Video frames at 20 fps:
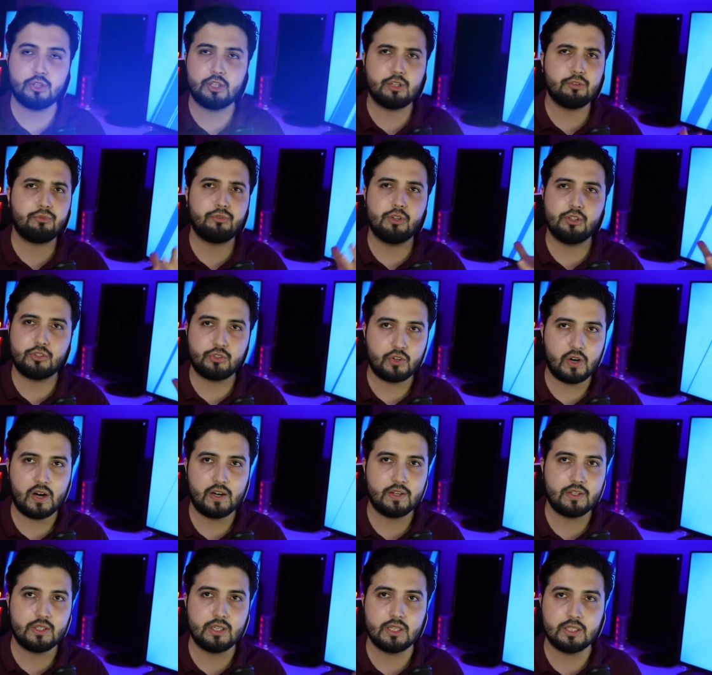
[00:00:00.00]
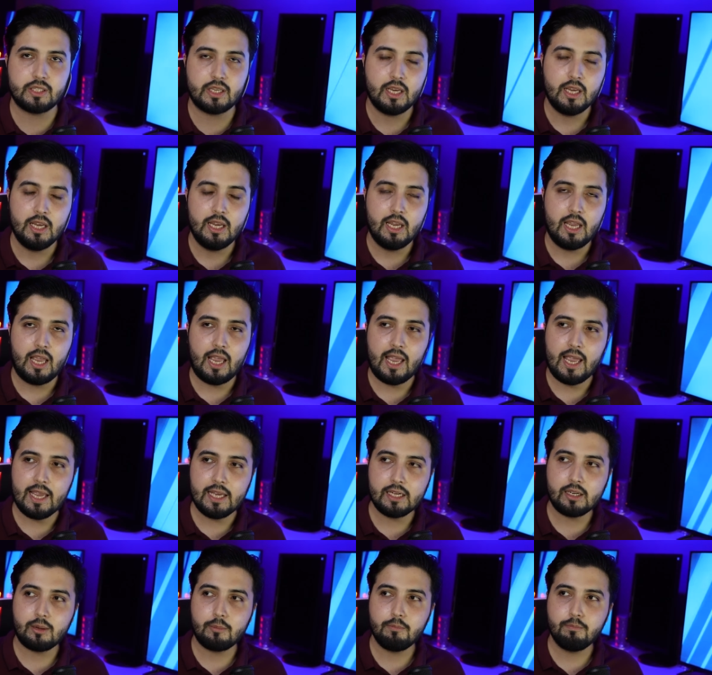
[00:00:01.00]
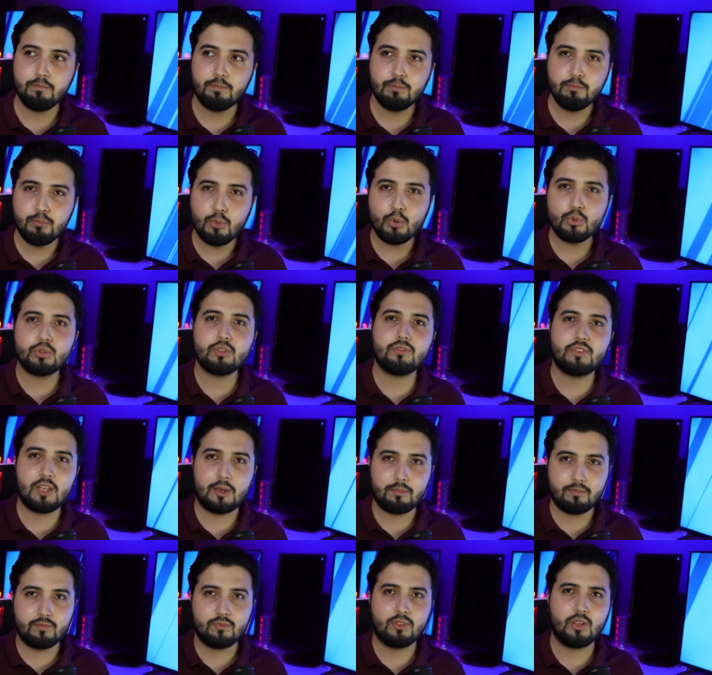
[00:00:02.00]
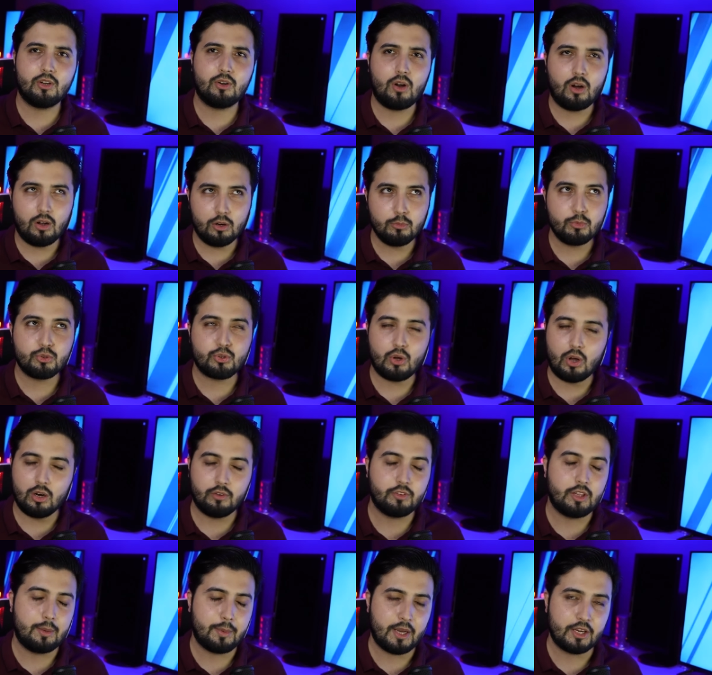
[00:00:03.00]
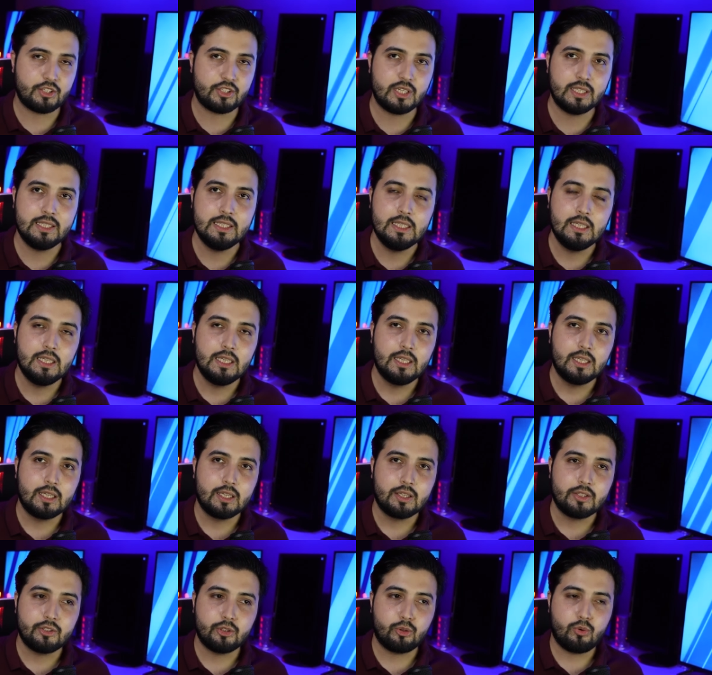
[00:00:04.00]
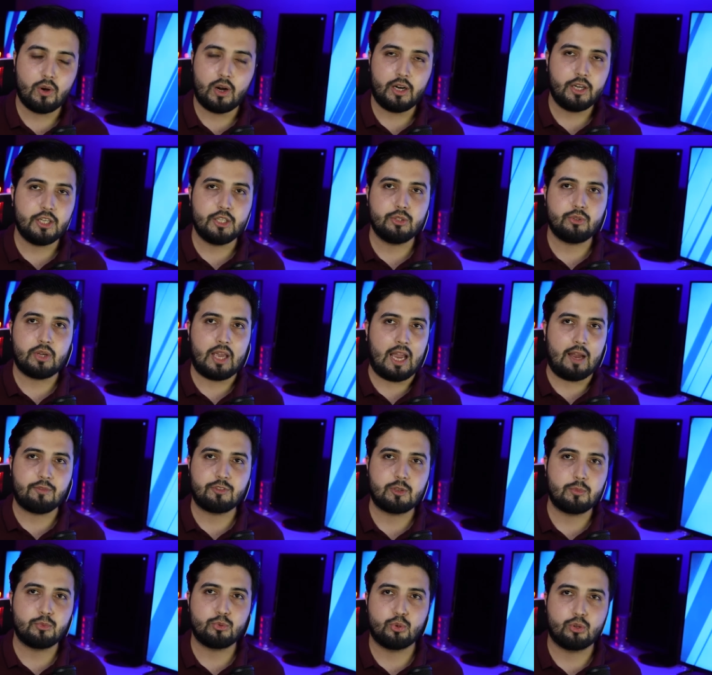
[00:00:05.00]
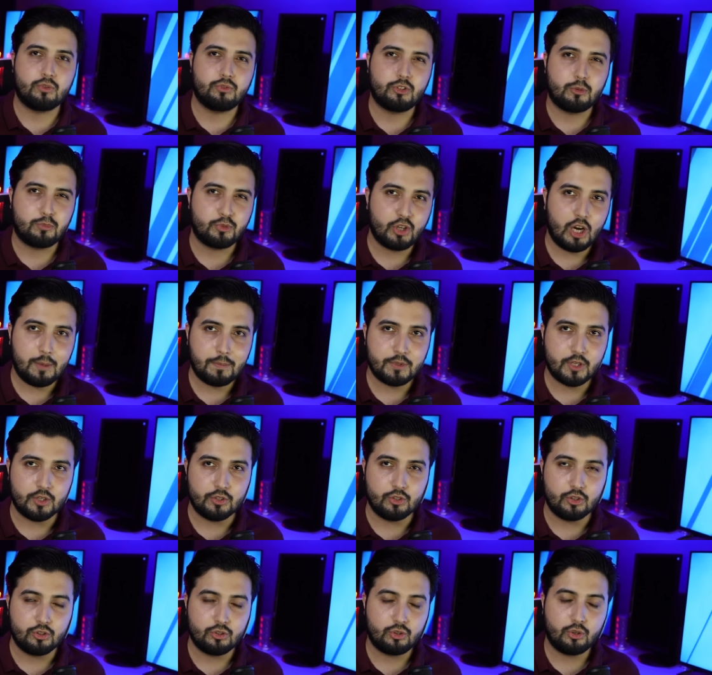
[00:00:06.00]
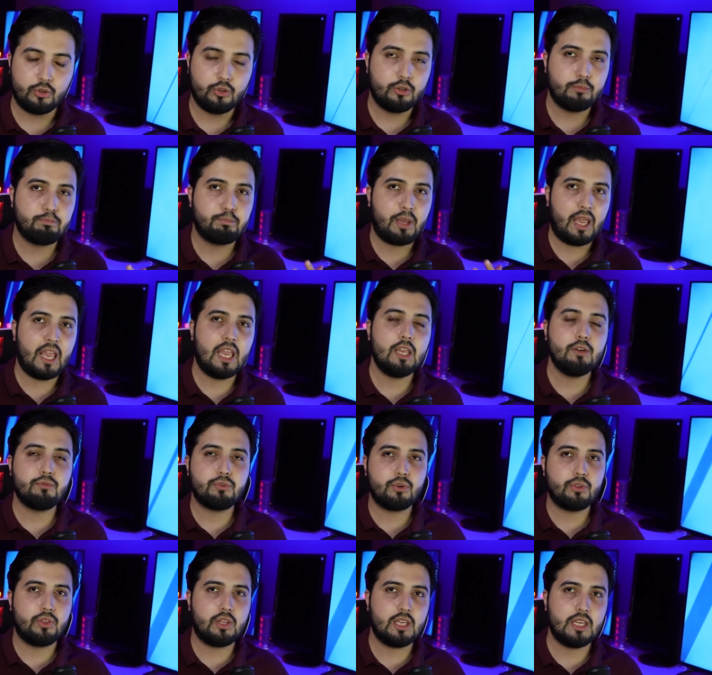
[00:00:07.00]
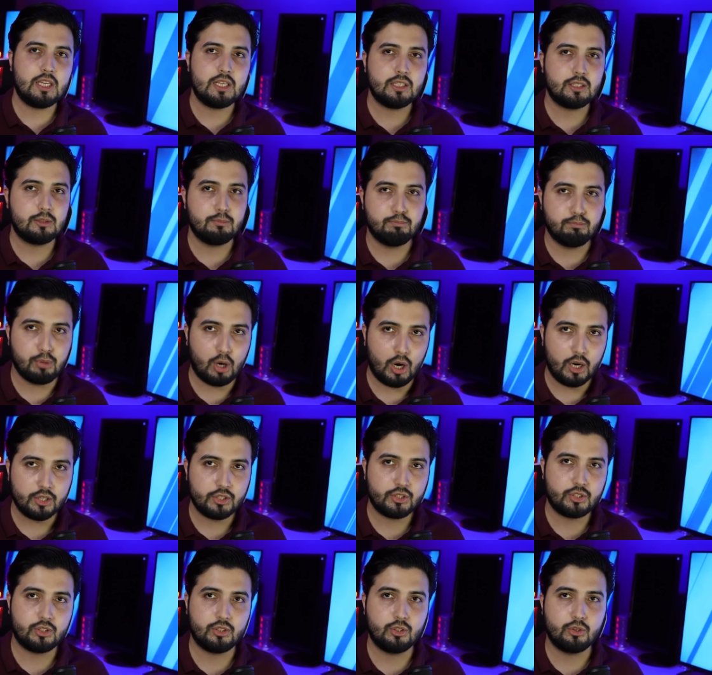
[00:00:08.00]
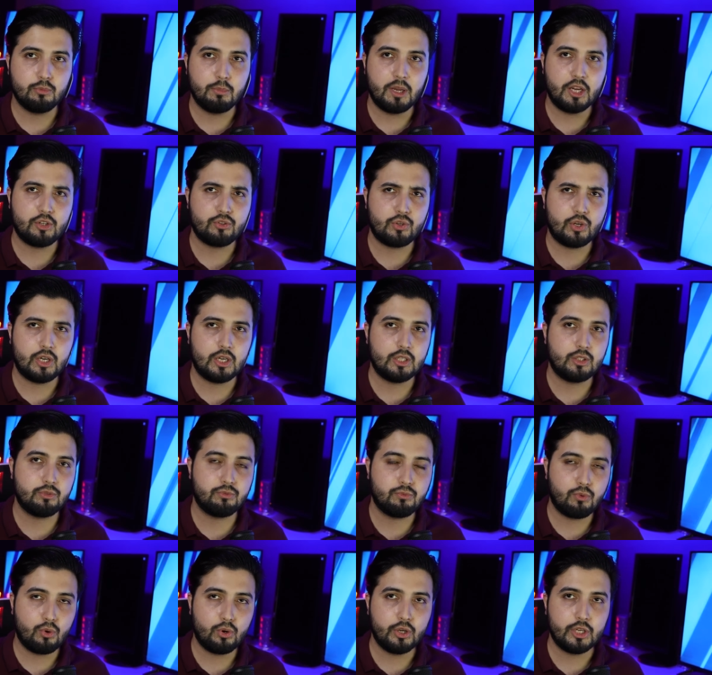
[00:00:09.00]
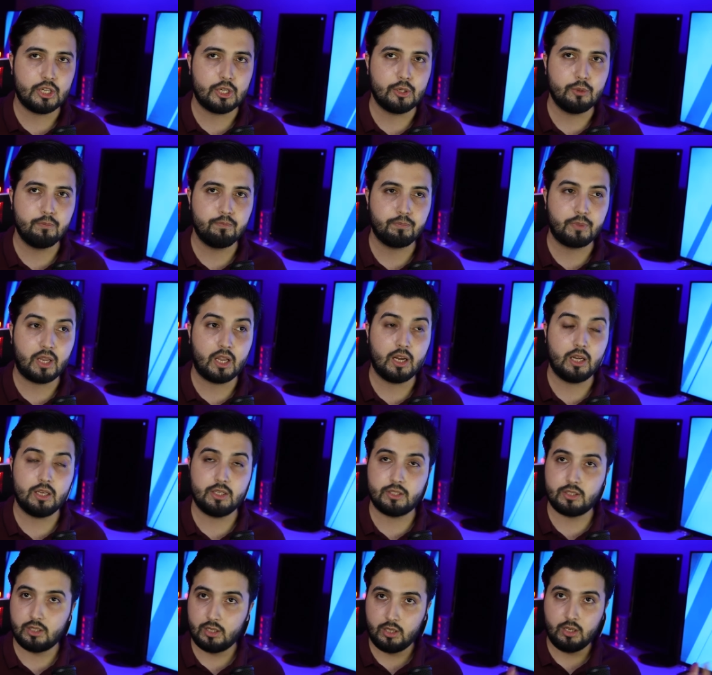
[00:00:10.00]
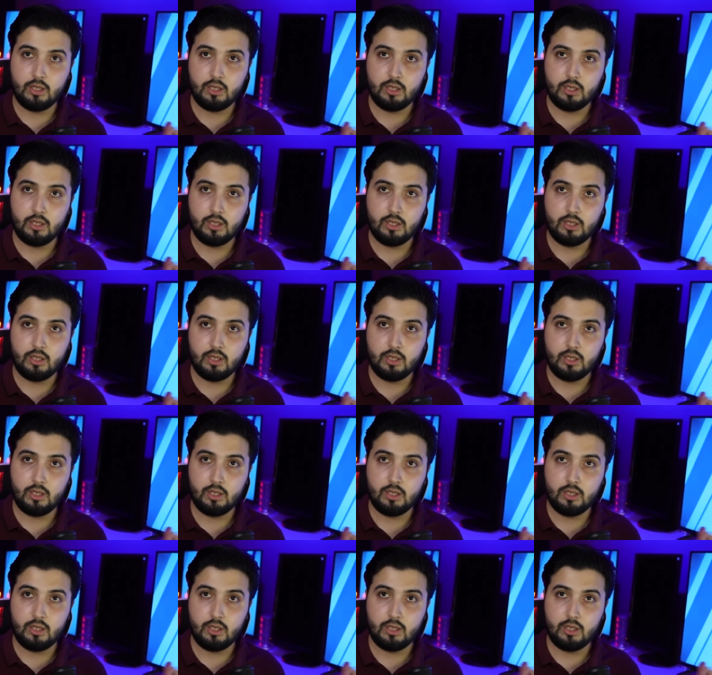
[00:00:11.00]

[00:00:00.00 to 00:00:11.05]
different strategies and most of them, you know, almost all of them actually, require you to have some sort of subscription. So you're paying for these bots to make trades for you because,